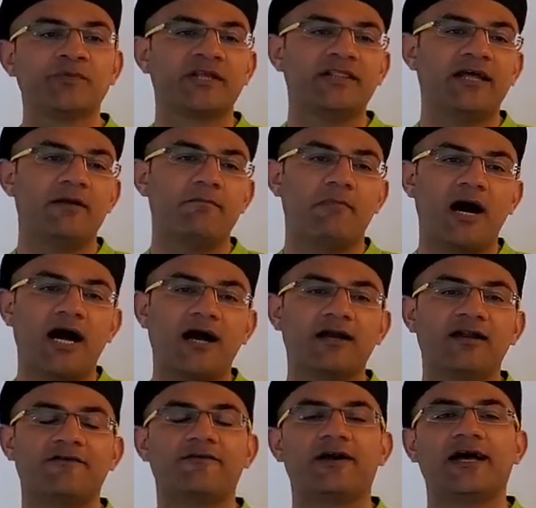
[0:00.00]
then Magh
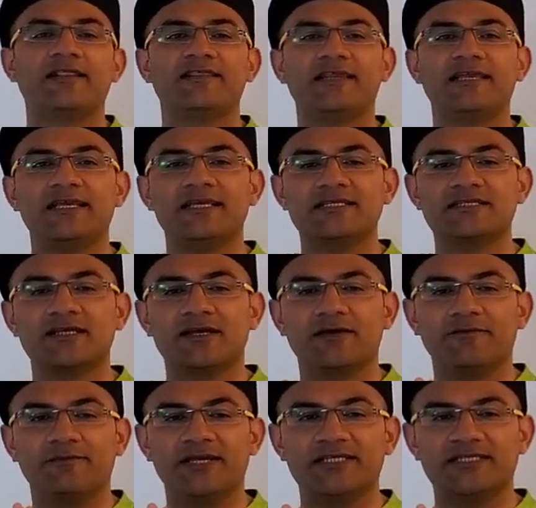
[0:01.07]
Navaratri is
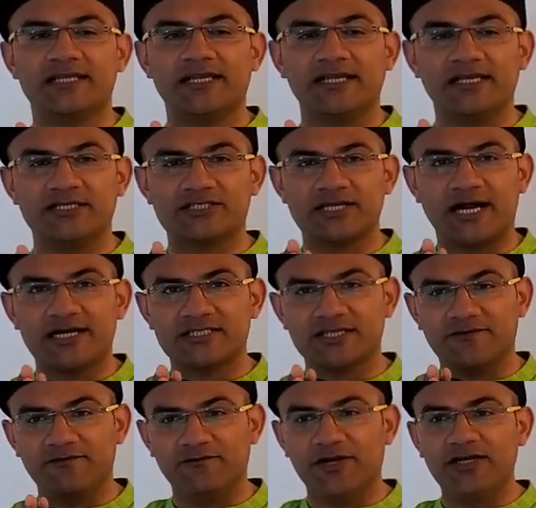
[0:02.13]
basically starts
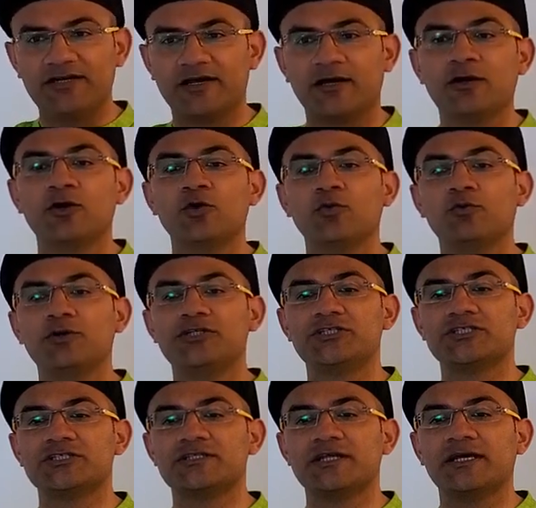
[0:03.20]
in winter, which
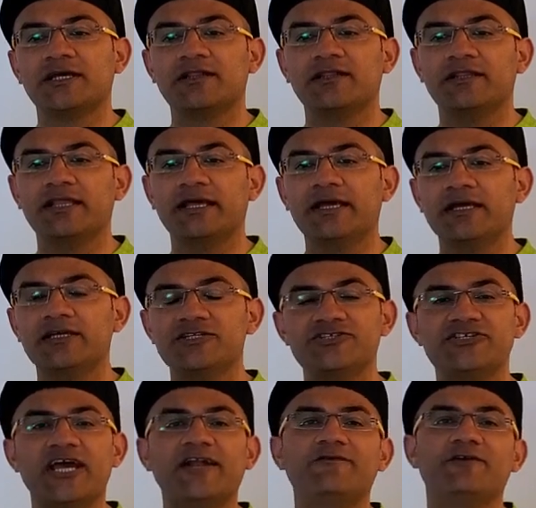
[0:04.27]
is the
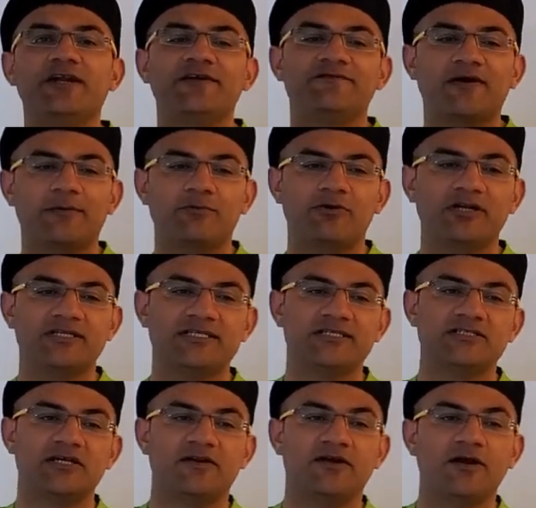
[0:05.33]
January-February
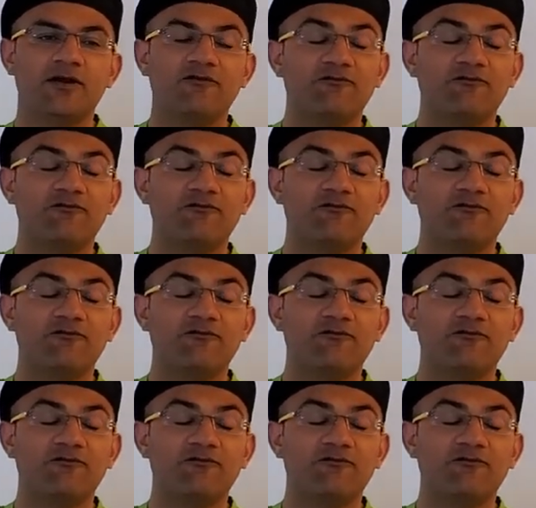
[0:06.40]
season.